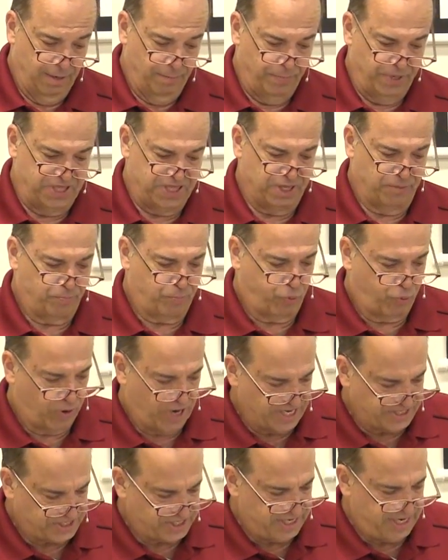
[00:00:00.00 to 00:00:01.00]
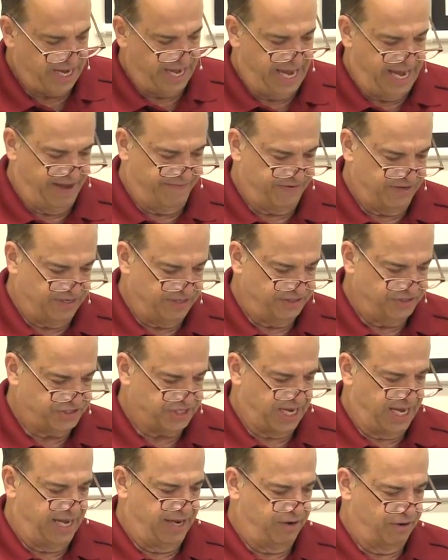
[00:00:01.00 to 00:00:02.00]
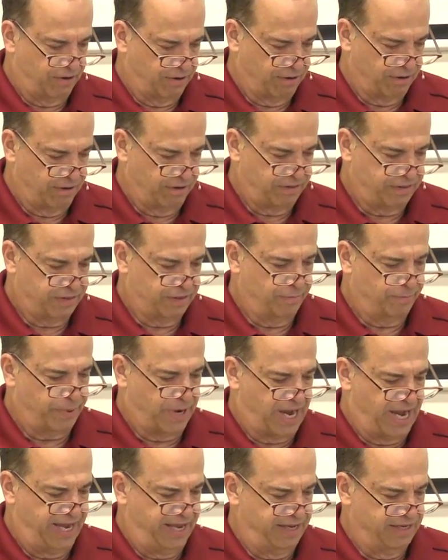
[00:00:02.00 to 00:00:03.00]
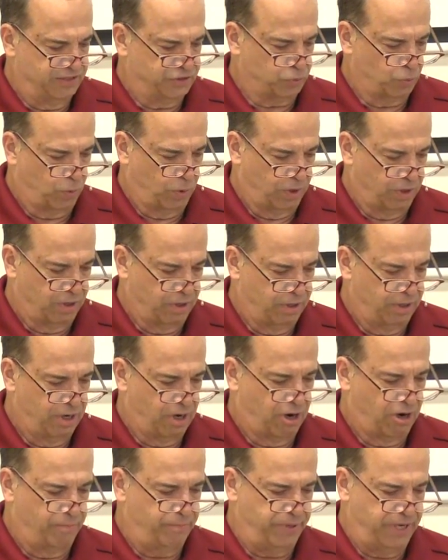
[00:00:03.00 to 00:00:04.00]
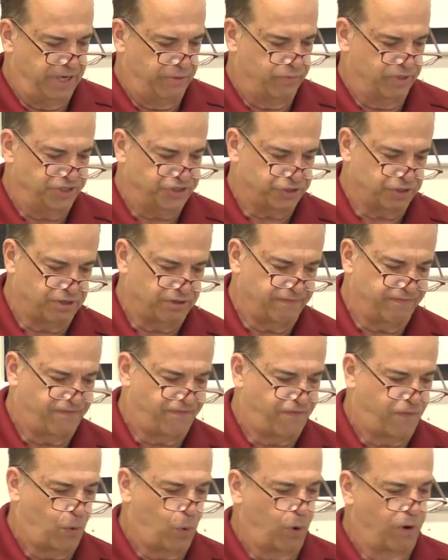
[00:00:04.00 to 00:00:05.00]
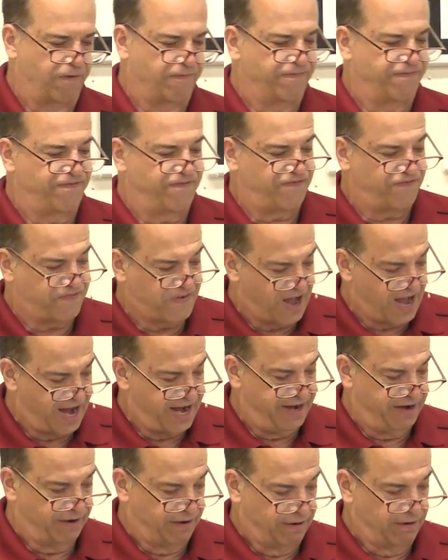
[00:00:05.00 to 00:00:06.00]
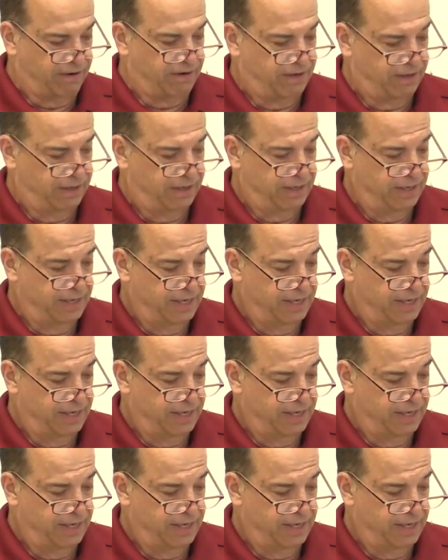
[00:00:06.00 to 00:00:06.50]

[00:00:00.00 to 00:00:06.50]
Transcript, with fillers: But the present heavens and earth, by His Word, are being reserved for fire,